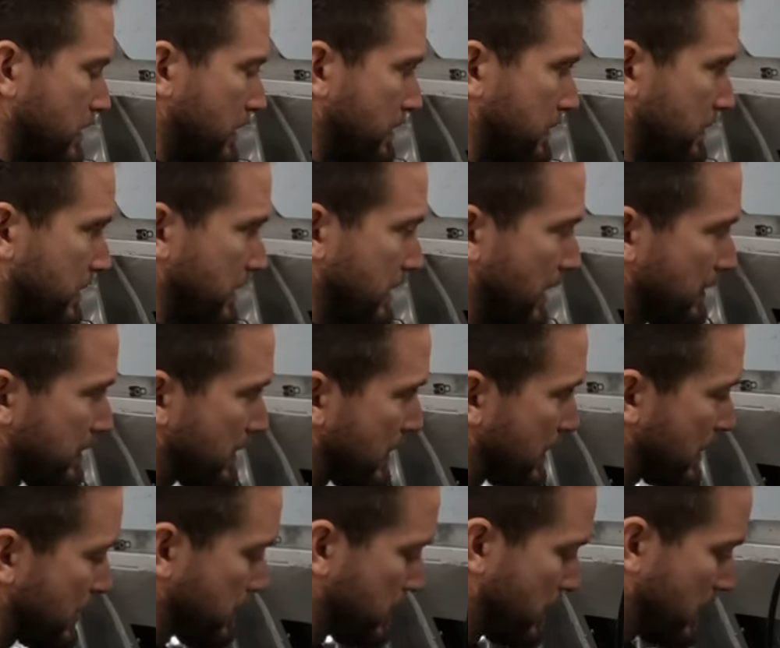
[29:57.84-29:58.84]
Definitely gave
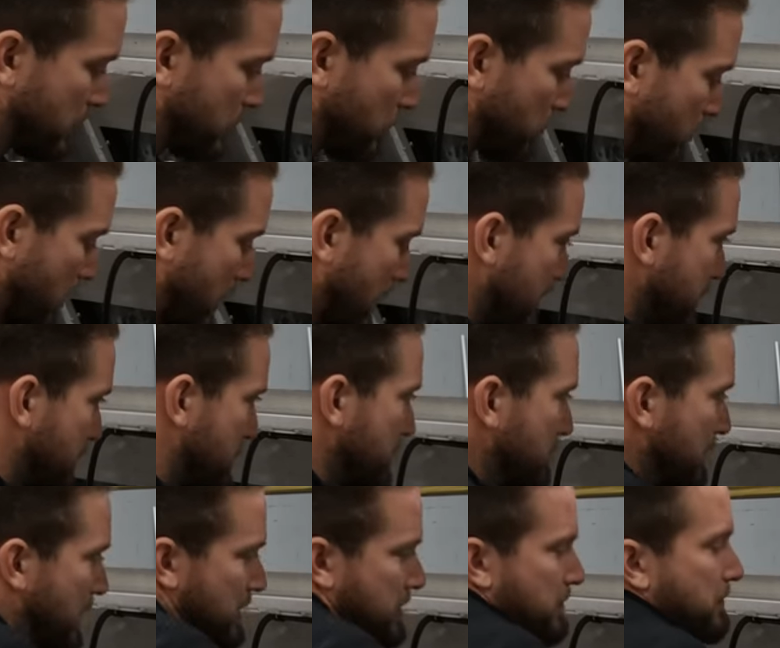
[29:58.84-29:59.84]
that other one way
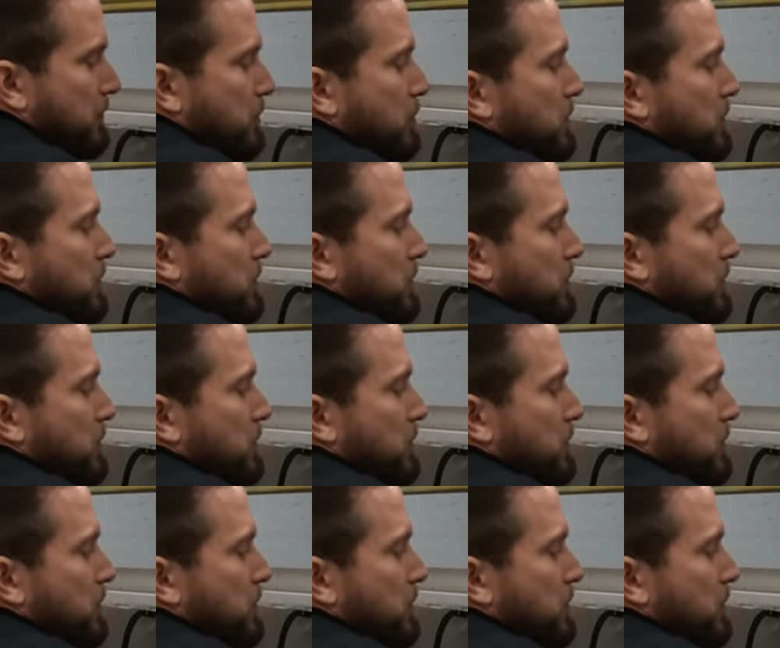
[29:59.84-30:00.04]
too much